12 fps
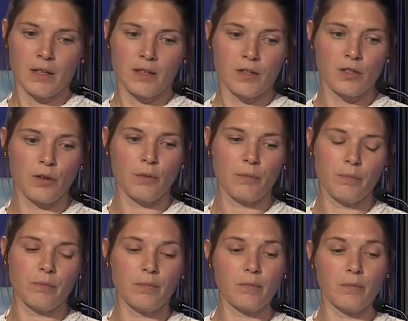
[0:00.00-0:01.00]
So,
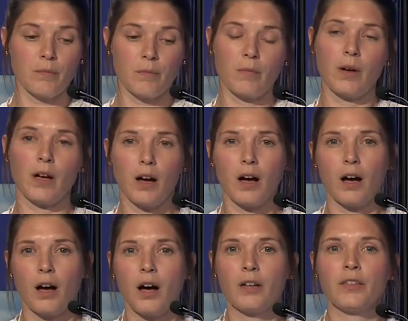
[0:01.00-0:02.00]

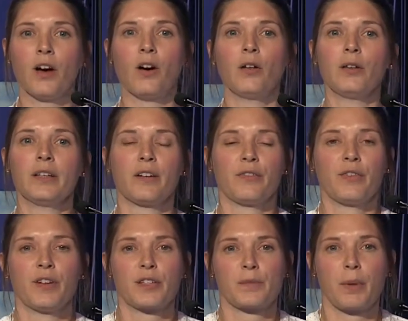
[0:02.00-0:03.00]
on the whole, in our
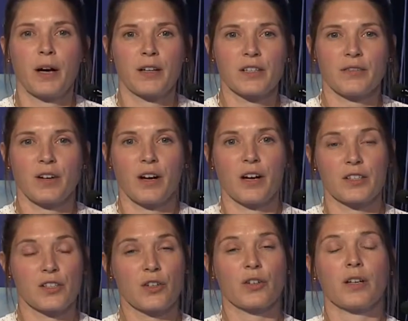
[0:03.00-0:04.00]
first part of our
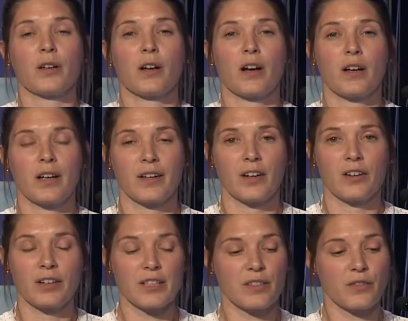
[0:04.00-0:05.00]
study, in
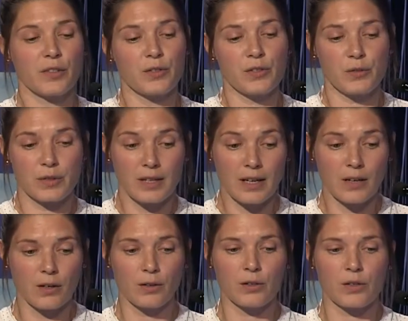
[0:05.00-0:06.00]
our interviews with
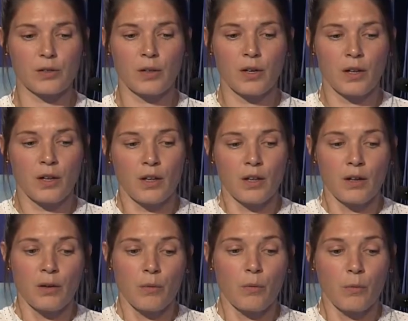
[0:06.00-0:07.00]
stakeholders,
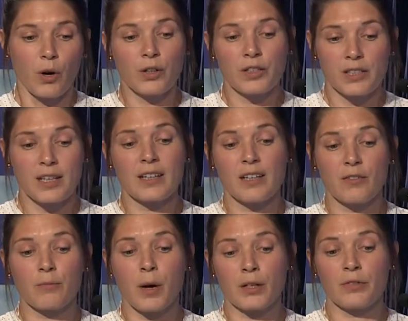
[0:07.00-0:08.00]
understanding
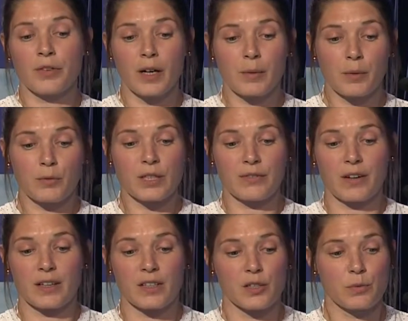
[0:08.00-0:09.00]
of modifiable risk
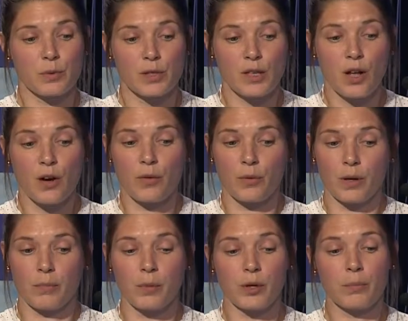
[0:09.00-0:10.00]
factors was low
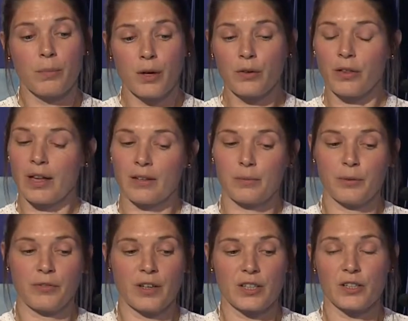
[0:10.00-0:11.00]
among both health
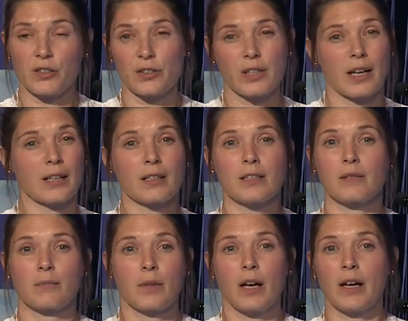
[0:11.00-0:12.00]
professionals and
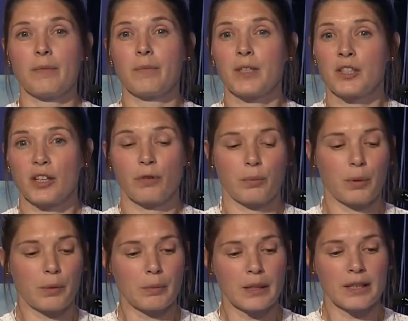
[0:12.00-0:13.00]
the general
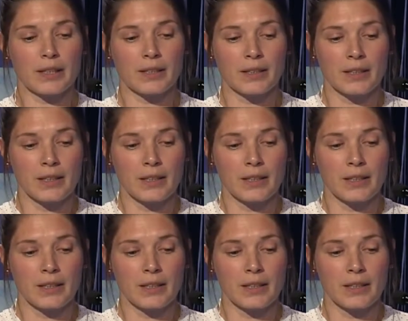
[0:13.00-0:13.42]
public.